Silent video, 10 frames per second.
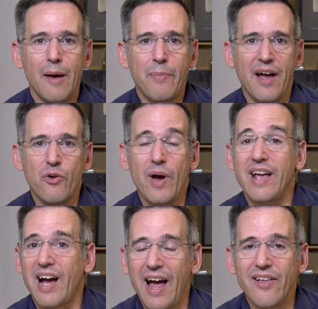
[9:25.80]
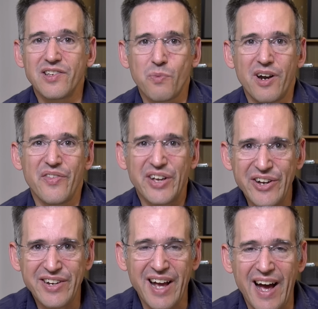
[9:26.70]
And by the way, Kyle is one of the
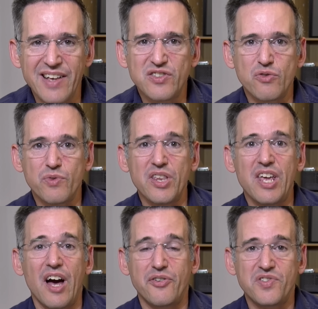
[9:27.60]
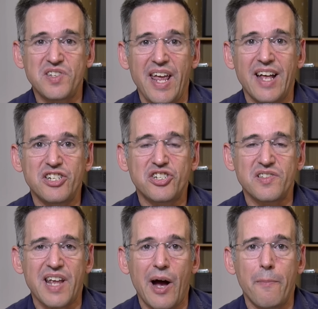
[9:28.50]
good guys who really understands
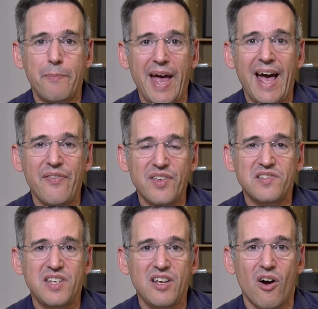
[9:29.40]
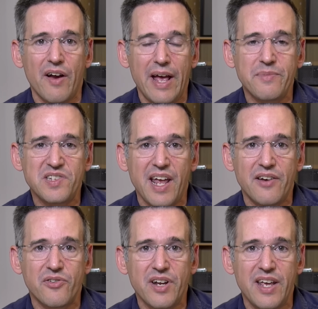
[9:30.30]
just how bad this DRM
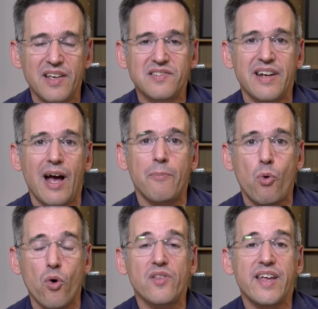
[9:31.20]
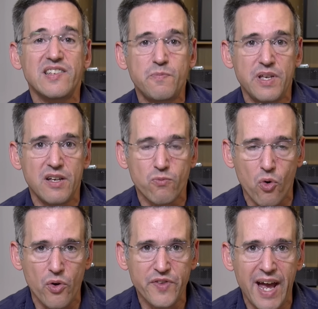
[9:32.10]
standard is and how poorly it's being
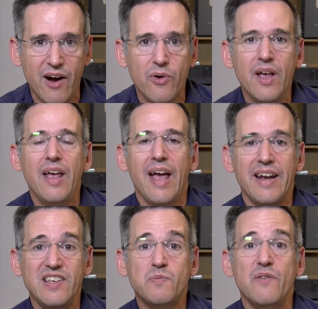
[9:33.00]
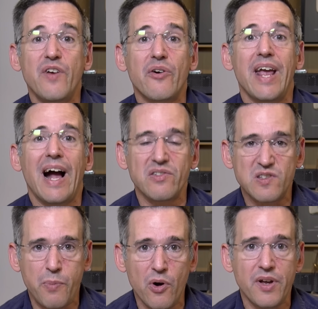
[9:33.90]
rolled out. And he's been very
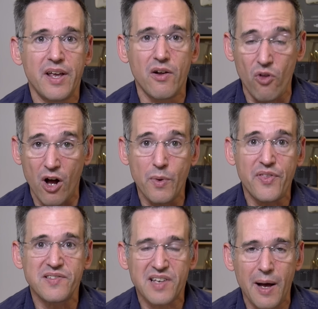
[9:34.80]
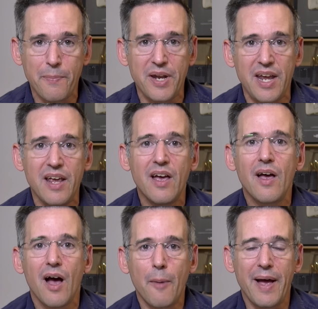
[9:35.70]
outspoken, along with his company,
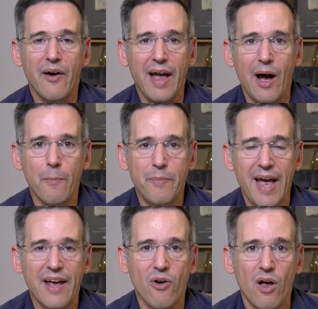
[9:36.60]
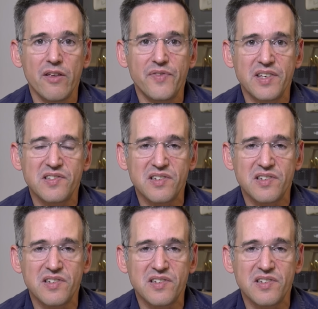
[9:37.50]
about how bad all of this